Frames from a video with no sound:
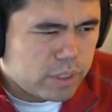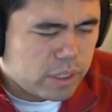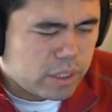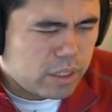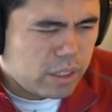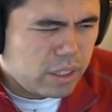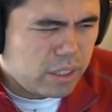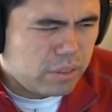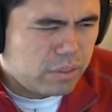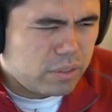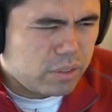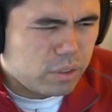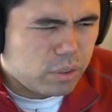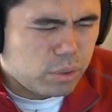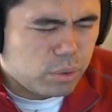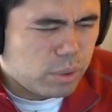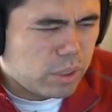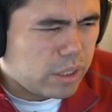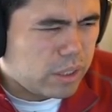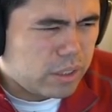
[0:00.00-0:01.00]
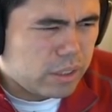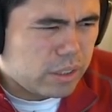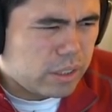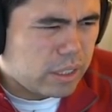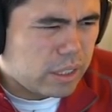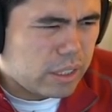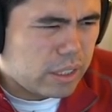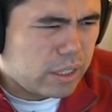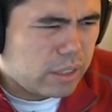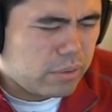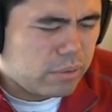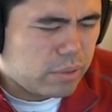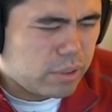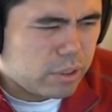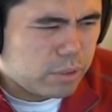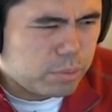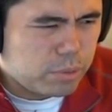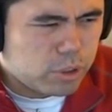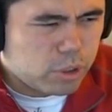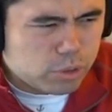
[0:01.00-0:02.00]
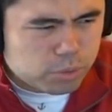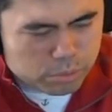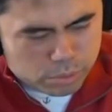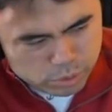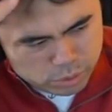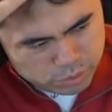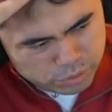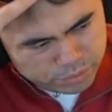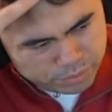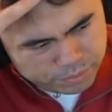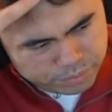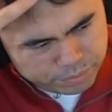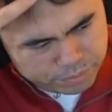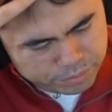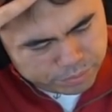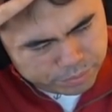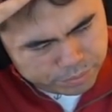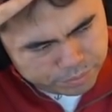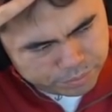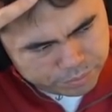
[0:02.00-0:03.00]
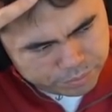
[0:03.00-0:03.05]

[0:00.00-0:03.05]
I kind of don't know why I did that I gave him this bishop move hmm.